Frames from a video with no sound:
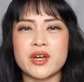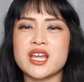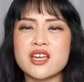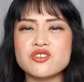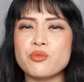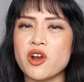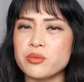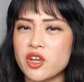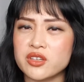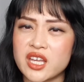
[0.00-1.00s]
But I guess you're
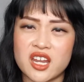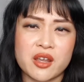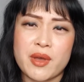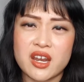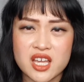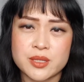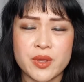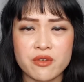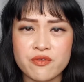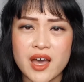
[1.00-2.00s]
probably only getting about
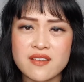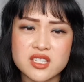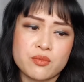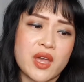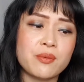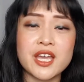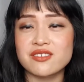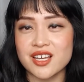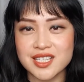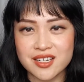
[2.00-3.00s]
SPF 5, so maybe
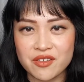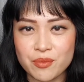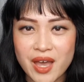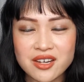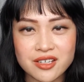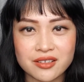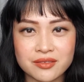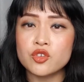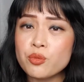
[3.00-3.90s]
it doesn't even matter.